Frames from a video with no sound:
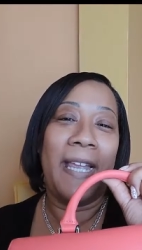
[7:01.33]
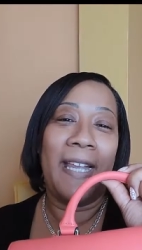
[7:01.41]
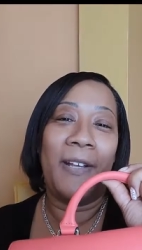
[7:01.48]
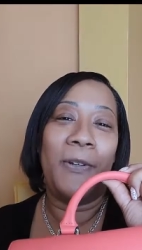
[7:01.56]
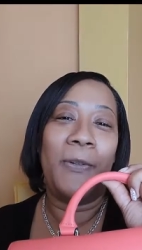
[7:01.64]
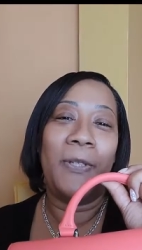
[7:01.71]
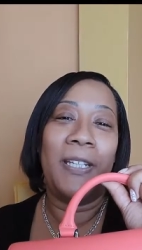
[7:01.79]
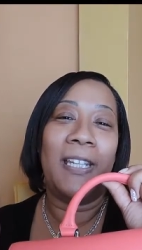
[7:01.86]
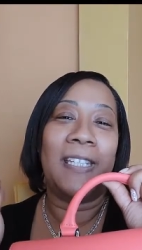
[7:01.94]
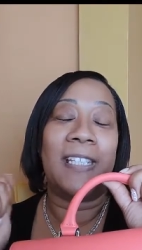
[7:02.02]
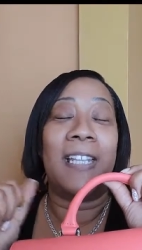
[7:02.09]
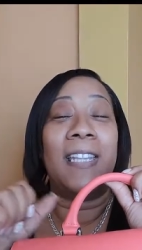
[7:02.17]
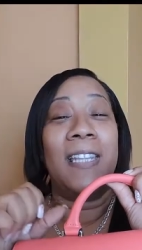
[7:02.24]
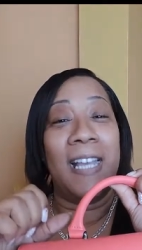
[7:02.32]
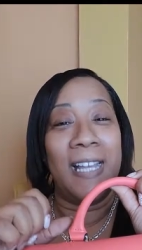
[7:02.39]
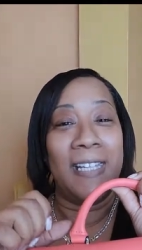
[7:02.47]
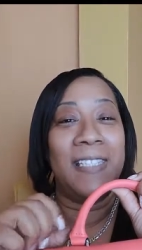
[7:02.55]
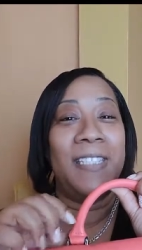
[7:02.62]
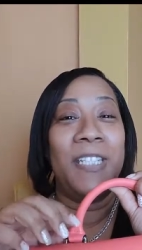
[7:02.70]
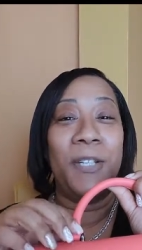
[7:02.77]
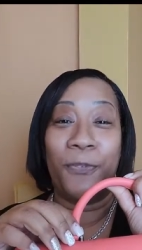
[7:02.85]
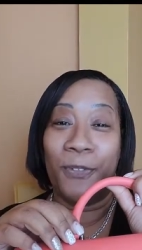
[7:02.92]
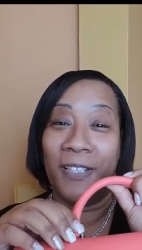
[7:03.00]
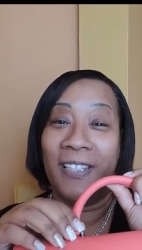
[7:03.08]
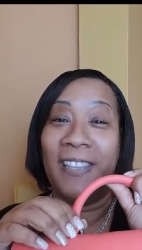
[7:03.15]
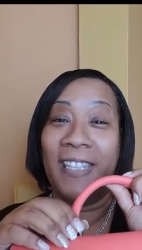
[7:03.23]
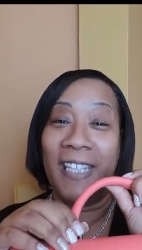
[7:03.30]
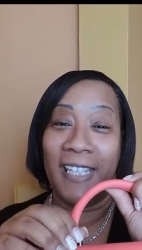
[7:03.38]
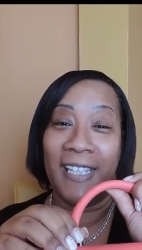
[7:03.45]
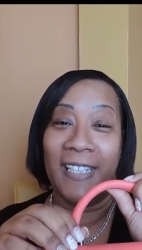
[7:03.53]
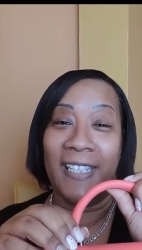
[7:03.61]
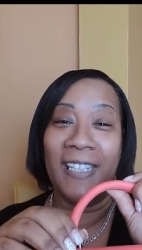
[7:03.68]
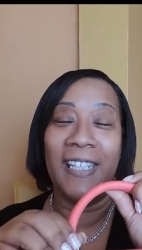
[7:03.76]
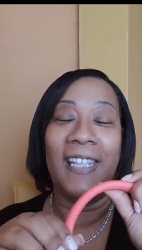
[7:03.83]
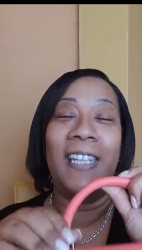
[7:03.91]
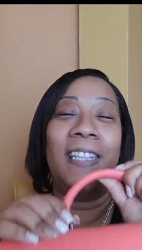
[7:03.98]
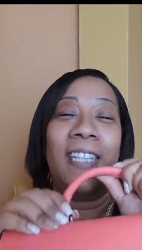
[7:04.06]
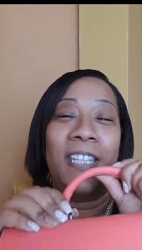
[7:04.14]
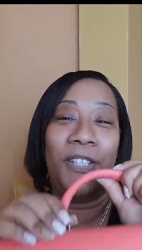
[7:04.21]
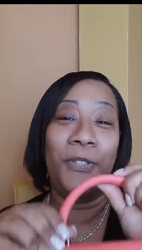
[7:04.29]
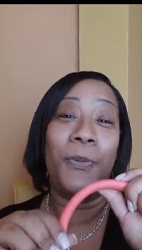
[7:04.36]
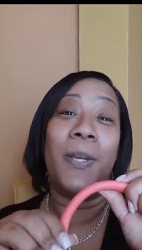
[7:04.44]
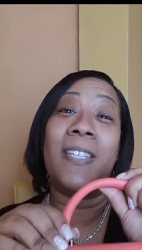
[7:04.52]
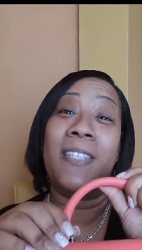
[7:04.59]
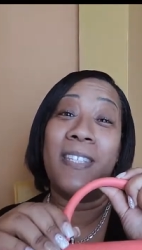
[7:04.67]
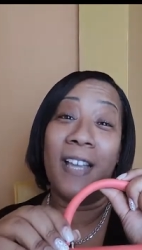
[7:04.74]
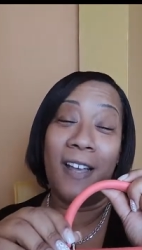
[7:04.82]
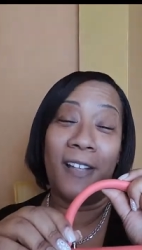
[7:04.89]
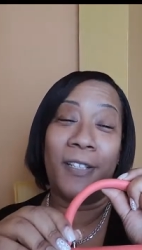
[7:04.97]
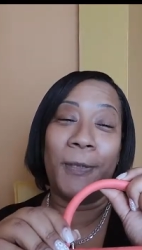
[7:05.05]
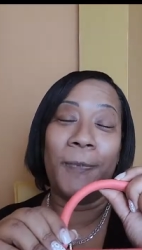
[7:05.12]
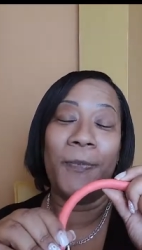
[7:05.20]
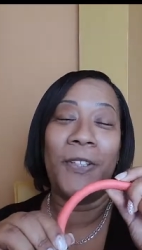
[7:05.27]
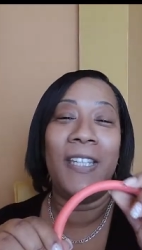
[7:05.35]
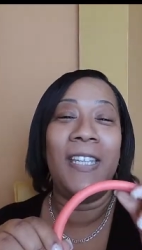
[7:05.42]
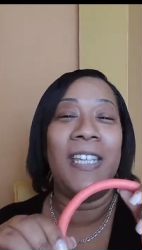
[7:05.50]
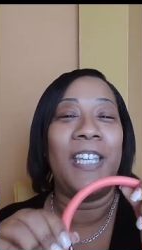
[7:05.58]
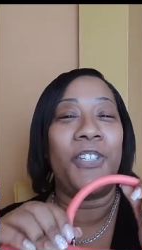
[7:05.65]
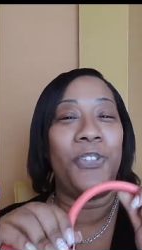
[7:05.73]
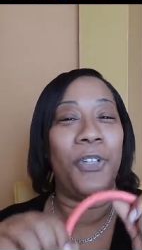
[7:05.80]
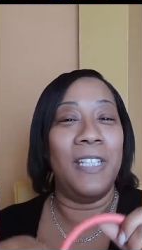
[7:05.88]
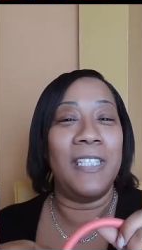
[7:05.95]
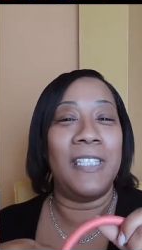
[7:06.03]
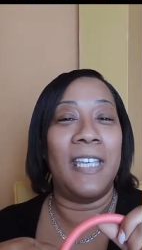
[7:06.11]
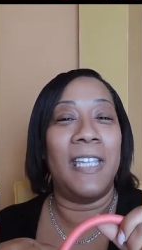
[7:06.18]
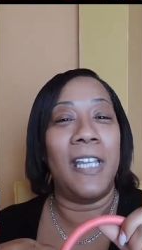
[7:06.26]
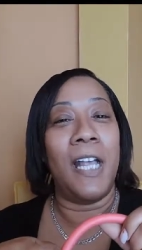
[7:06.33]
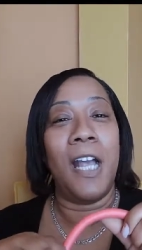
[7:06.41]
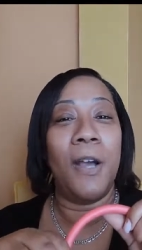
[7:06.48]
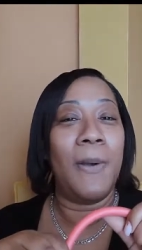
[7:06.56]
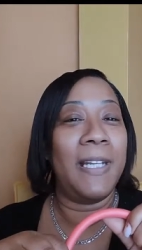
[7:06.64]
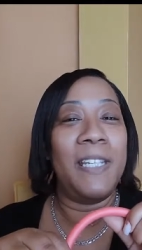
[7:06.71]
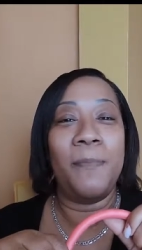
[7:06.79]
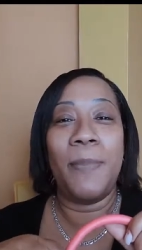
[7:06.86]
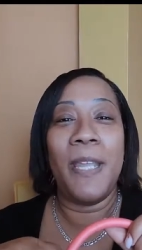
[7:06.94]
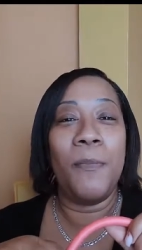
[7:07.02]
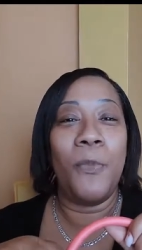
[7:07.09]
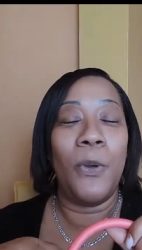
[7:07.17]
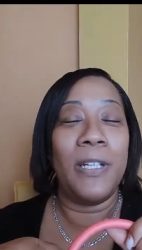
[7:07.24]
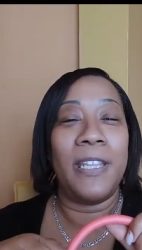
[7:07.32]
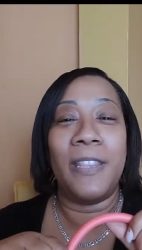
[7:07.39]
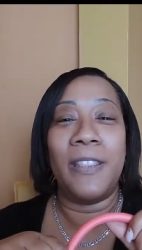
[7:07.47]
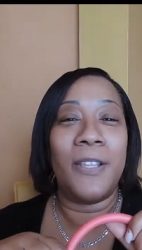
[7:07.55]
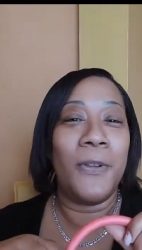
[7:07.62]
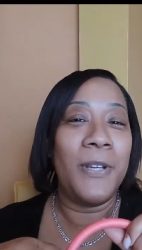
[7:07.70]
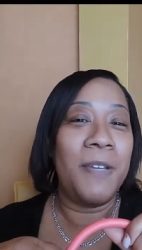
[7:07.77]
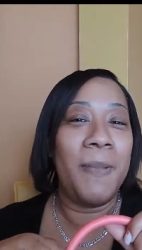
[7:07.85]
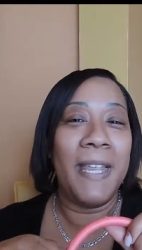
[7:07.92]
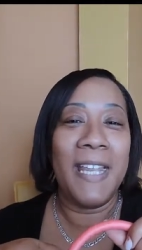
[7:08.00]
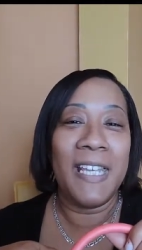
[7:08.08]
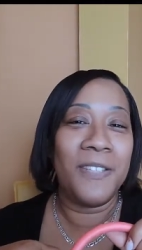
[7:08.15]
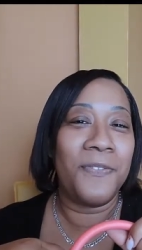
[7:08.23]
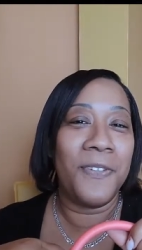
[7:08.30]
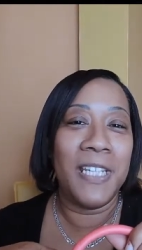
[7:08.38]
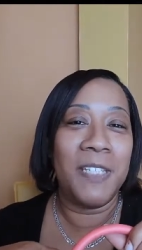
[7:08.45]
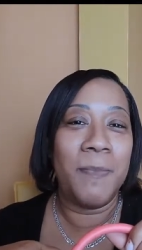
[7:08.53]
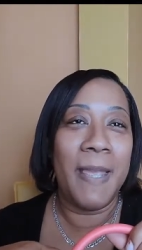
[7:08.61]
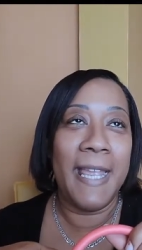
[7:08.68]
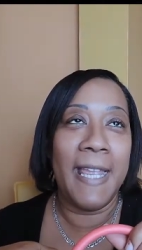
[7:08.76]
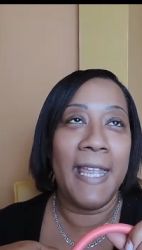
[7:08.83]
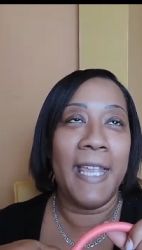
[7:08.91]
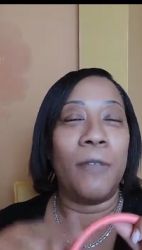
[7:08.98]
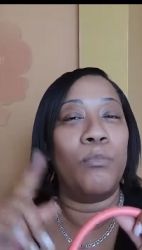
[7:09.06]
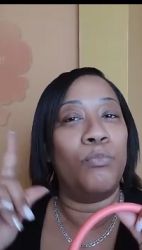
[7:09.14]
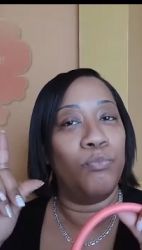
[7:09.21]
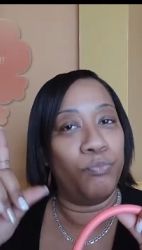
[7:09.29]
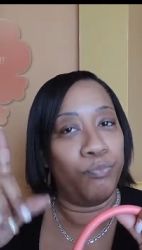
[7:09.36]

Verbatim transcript: pound is a lot different than the US dollar. And Shirley said, oh, I didn't pay more than 30 pounds for this bag.